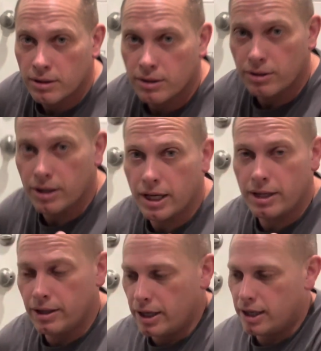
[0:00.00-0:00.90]
you get a
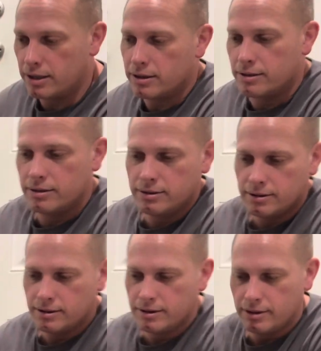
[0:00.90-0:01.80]
dog,
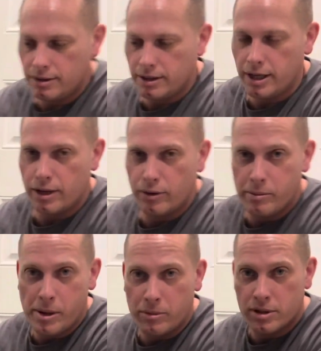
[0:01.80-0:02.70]
you gotta
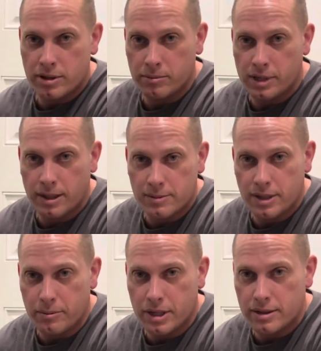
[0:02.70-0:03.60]
remember sometimes they
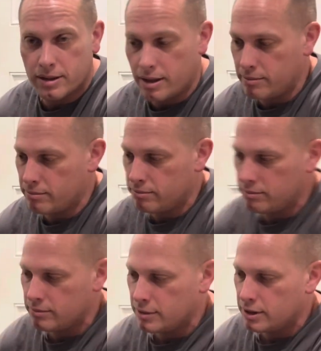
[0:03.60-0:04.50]
mess up.
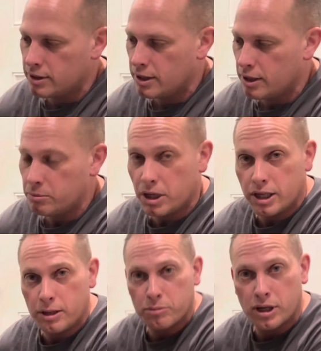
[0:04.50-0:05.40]
But he
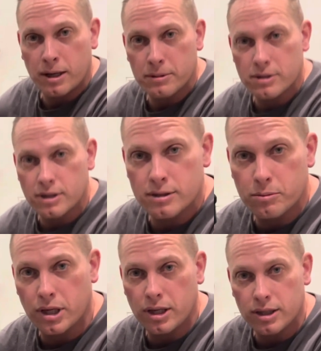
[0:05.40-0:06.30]
promises
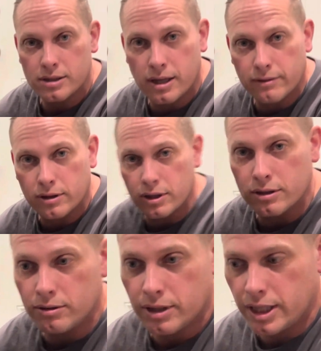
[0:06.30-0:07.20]
me he's never gonna
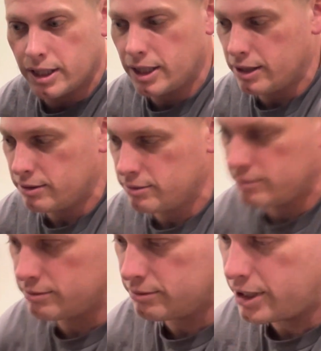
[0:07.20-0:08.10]
do that again.
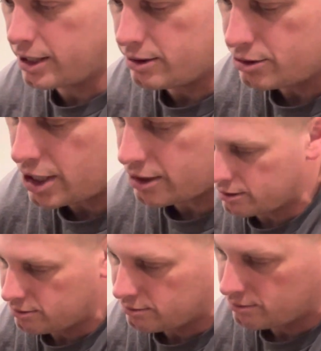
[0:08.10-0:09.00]
All right, shake.
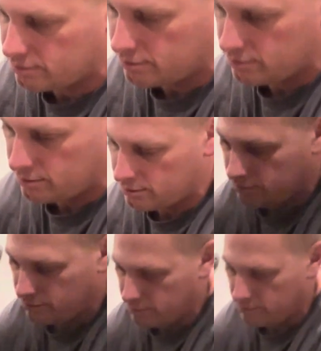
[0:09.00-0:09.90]

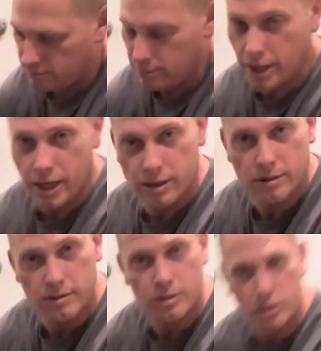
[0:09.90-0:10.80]
Yeah,
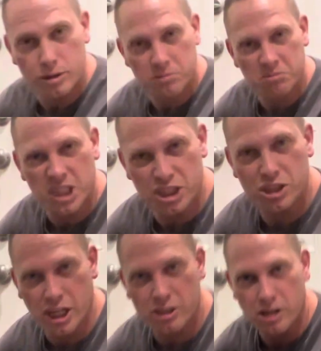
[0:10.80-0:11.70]
he
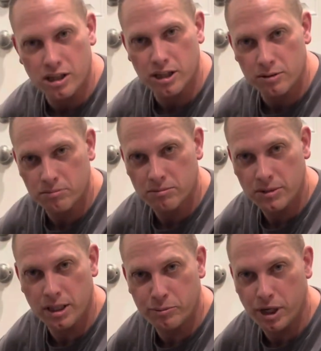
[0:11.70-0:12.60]
shakes on it. He
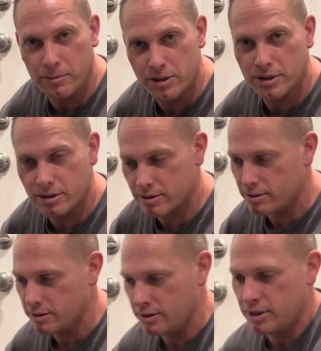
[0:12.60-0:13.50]
promises.
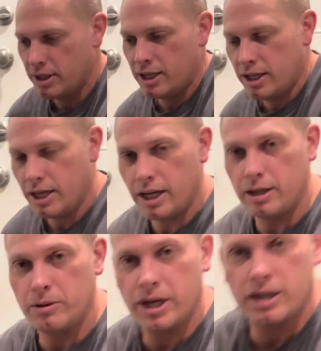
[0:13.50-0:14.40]

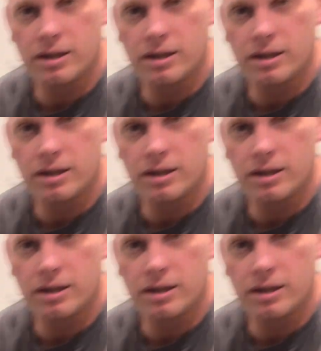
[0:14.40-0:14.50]
Anyway,